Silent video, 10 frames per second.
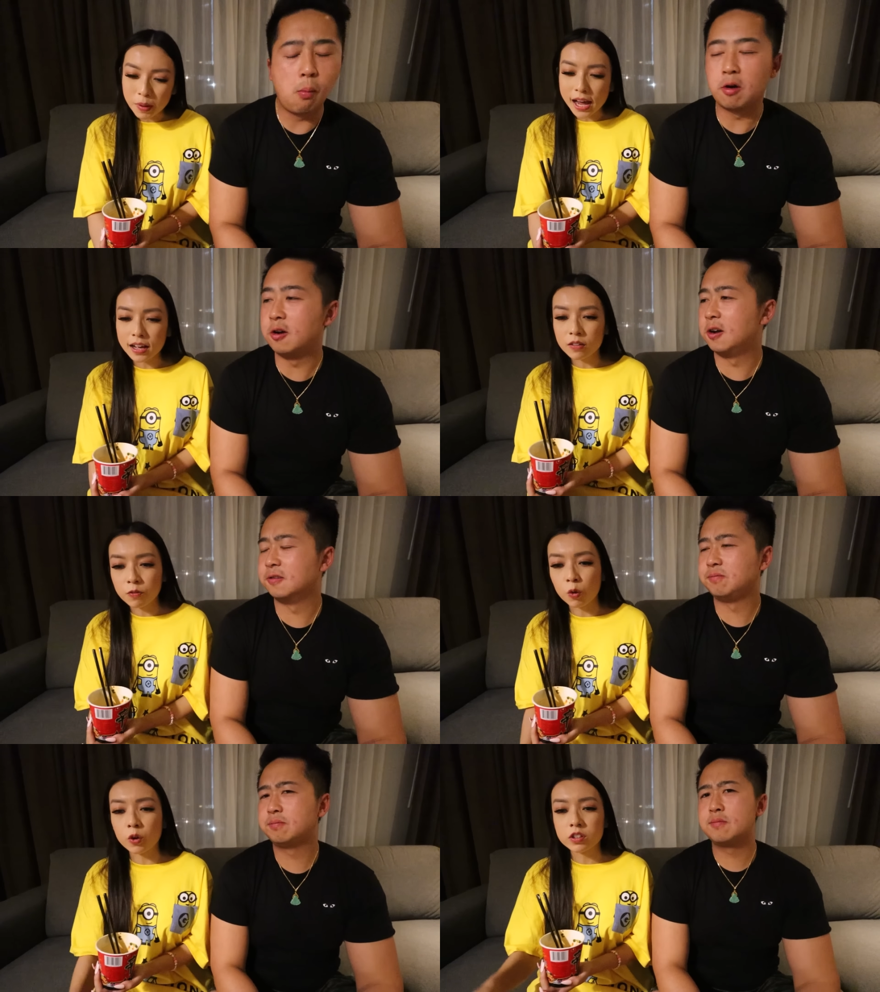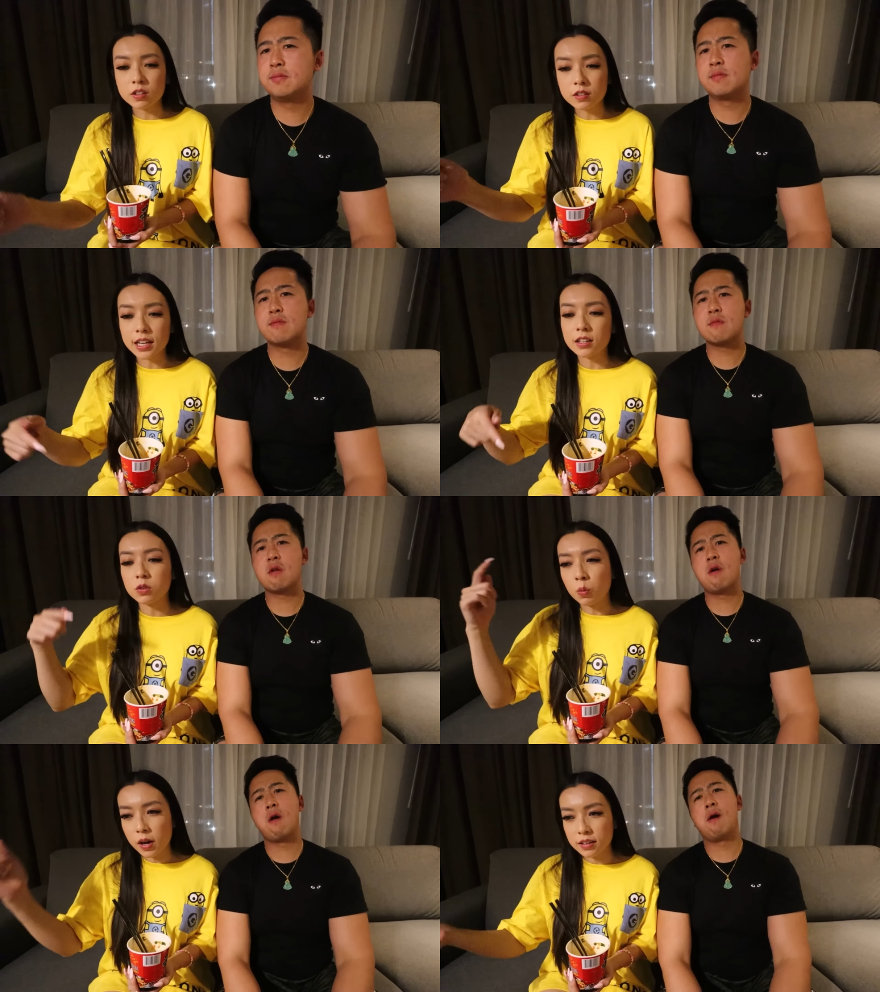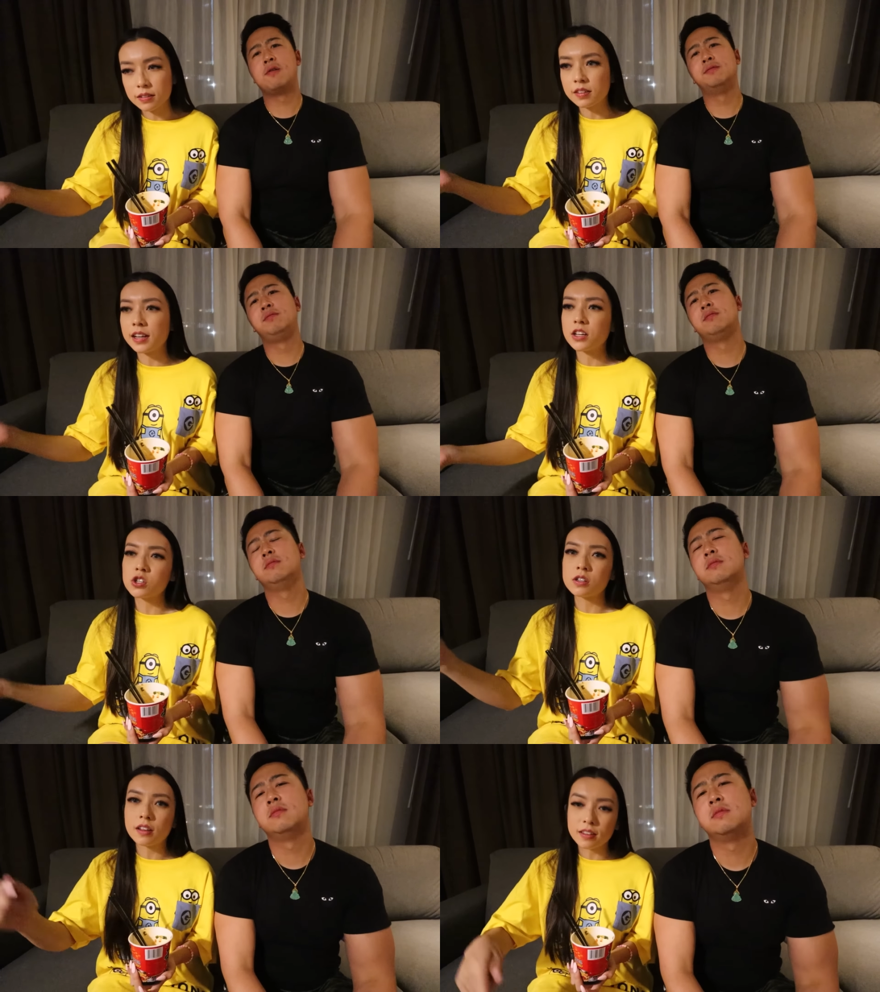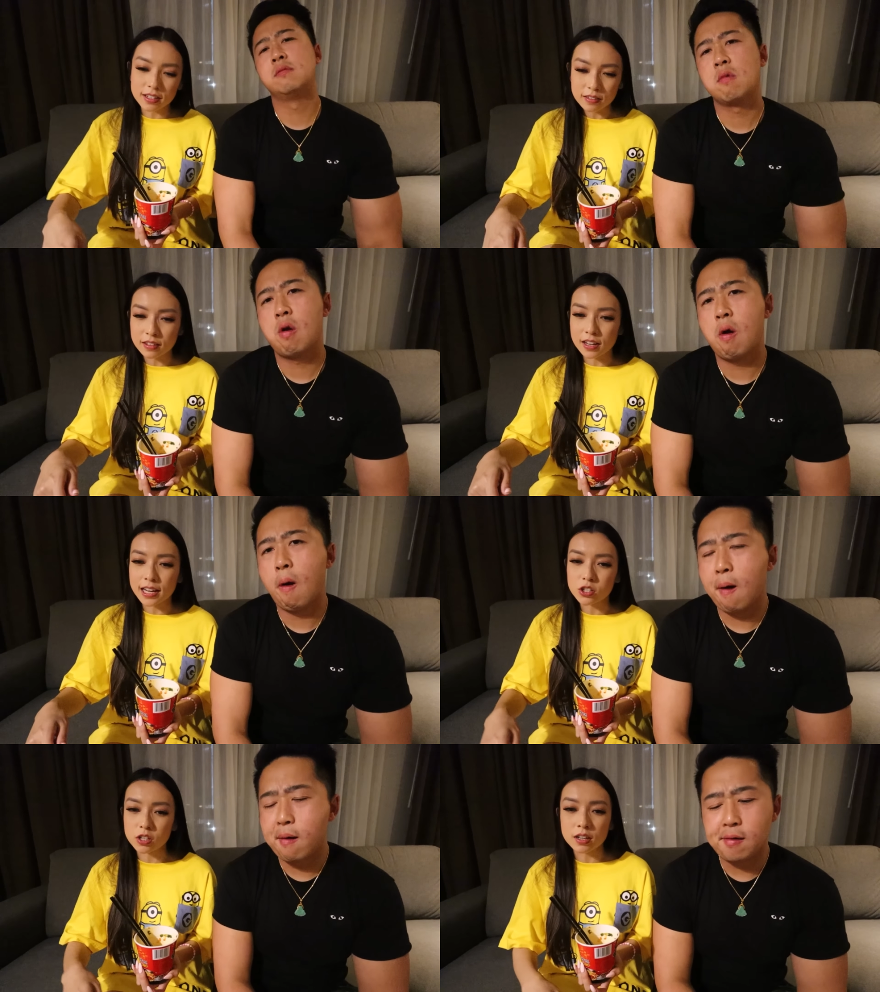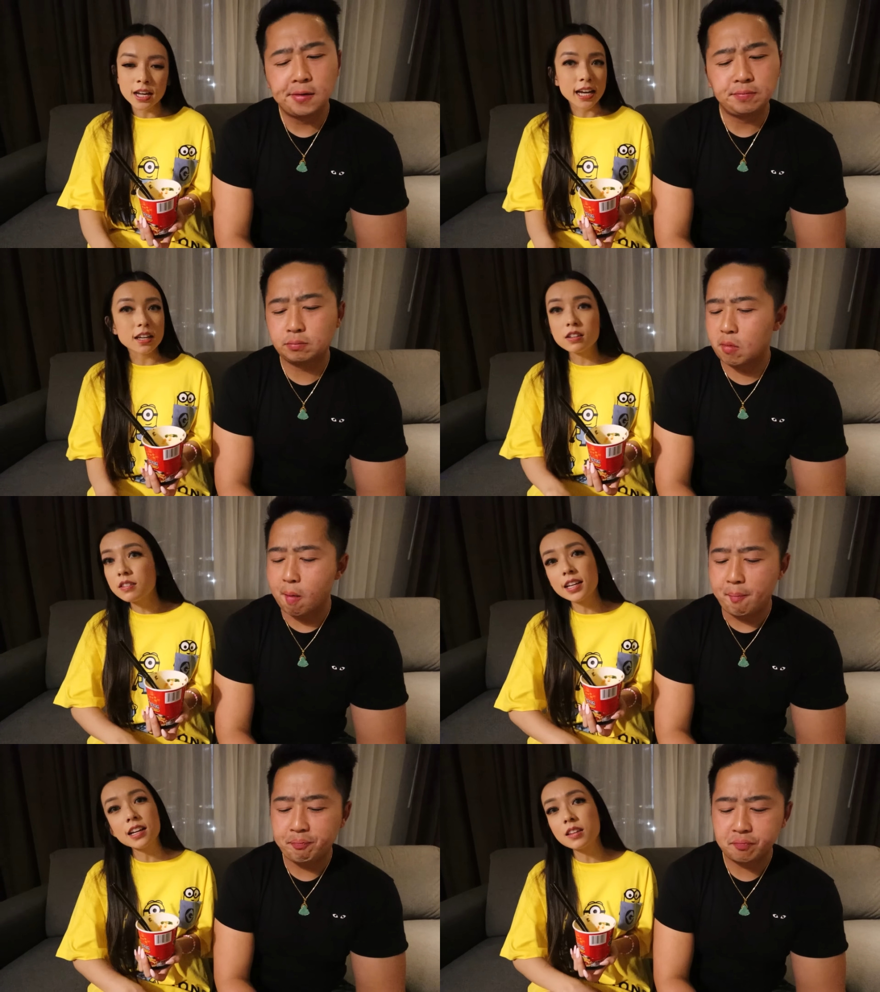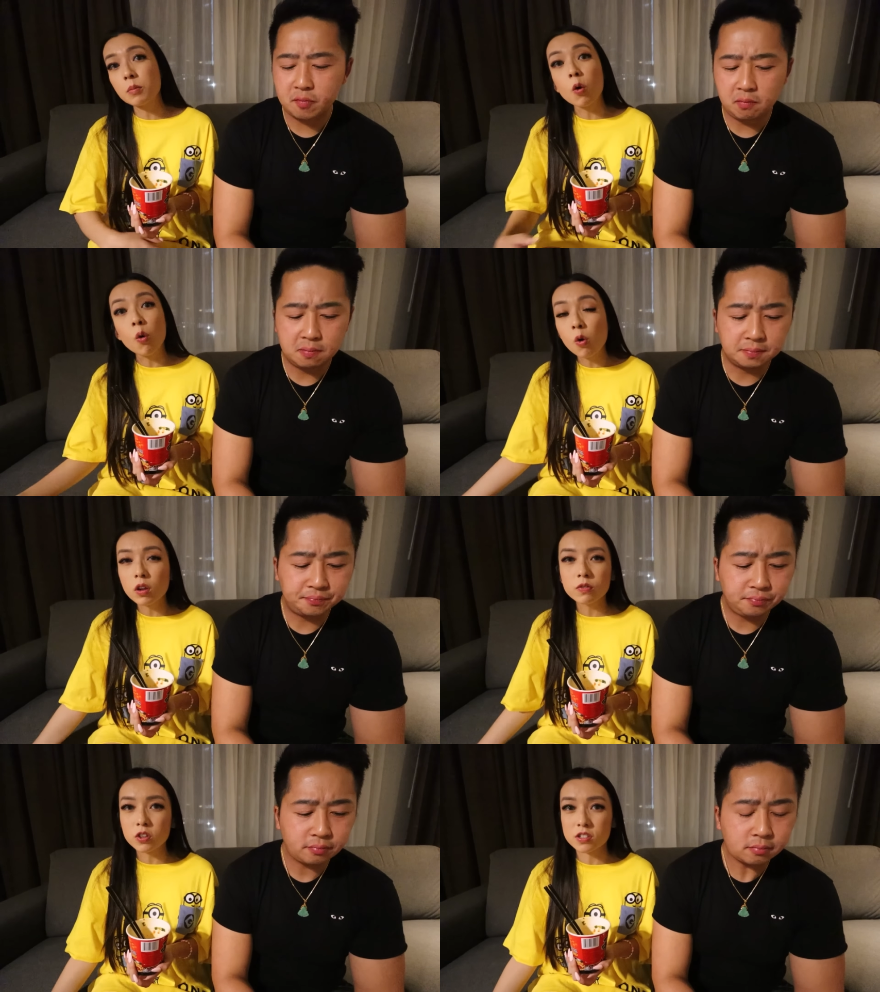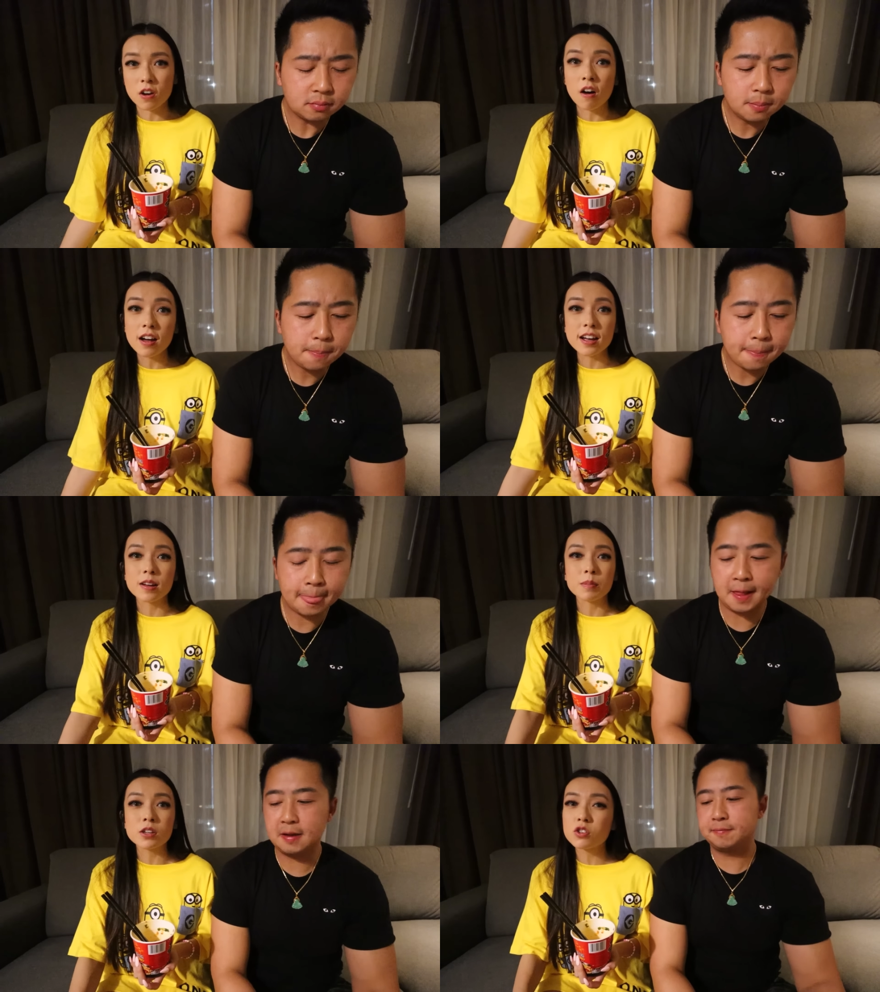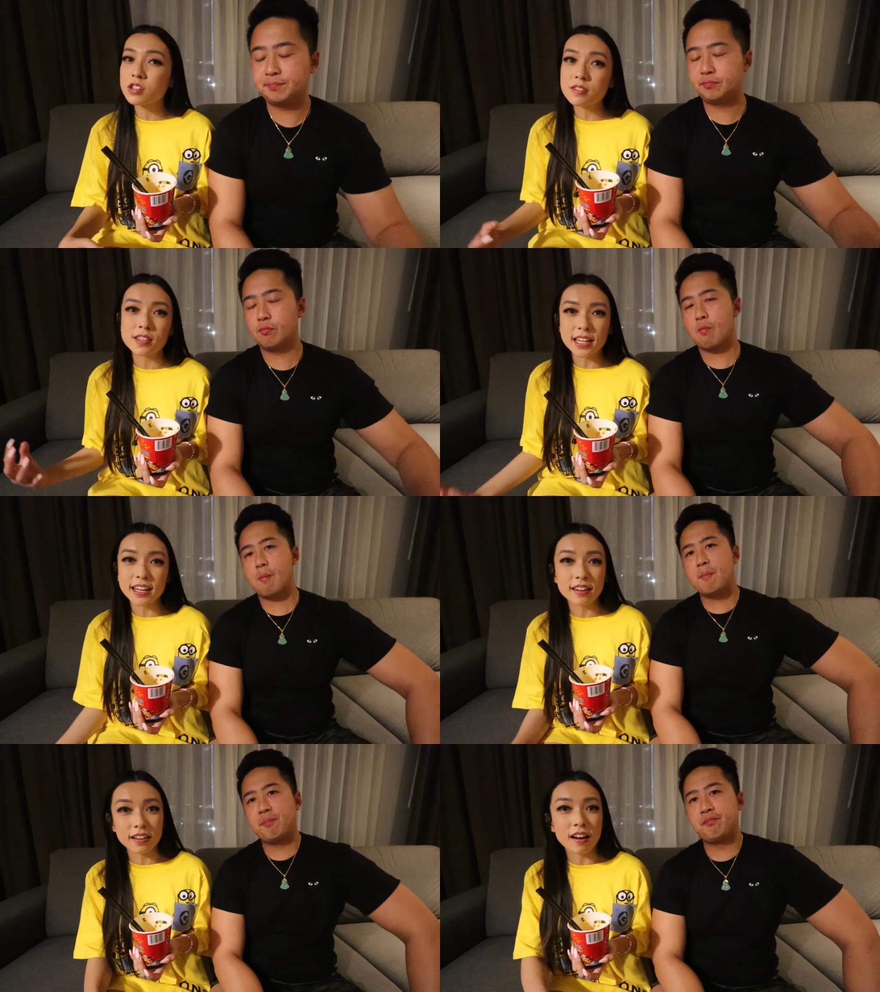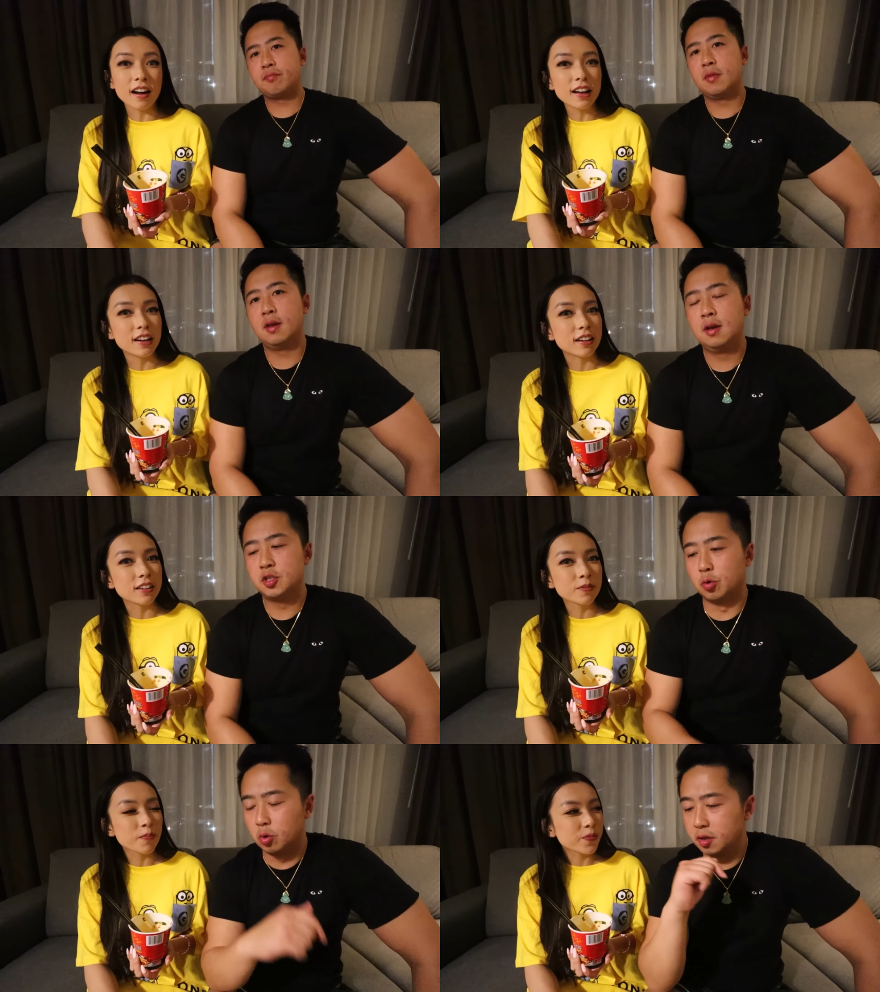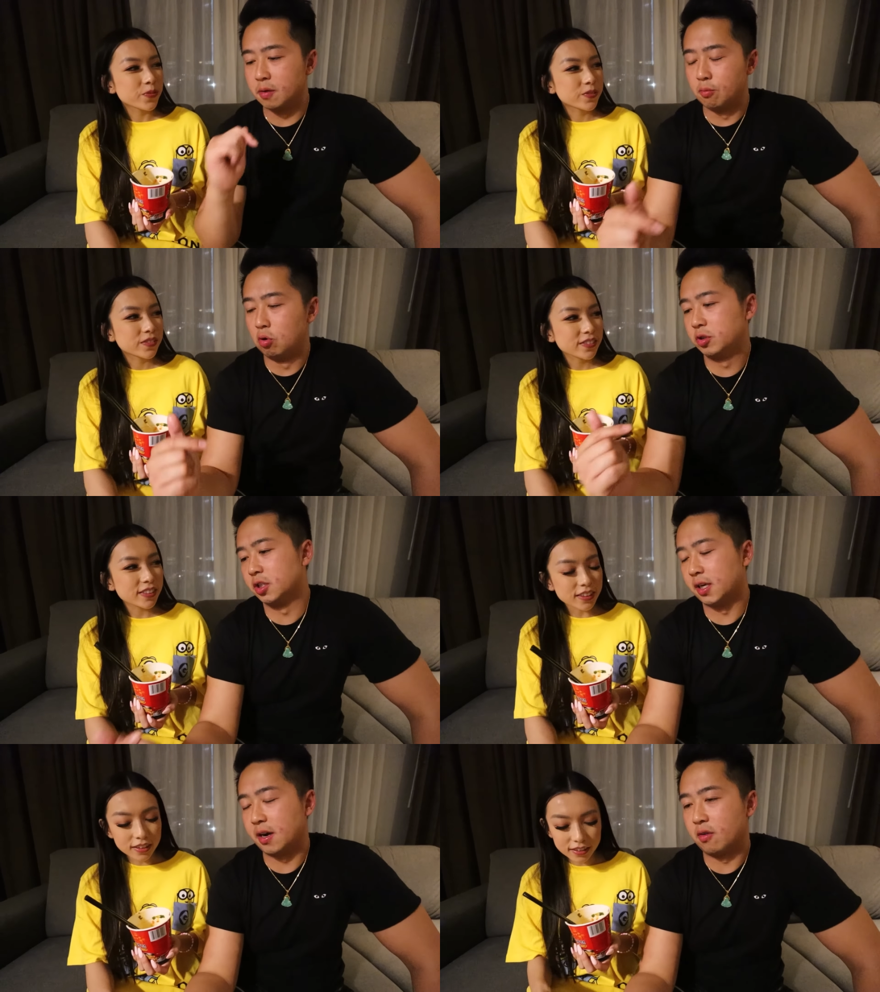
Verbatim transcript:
Speaker 1: oh my God. forth, just to get to one destination, another destination, it just takes up all of your time and you're just sitting in the car.
Speaker 2: So we we're in the mall today,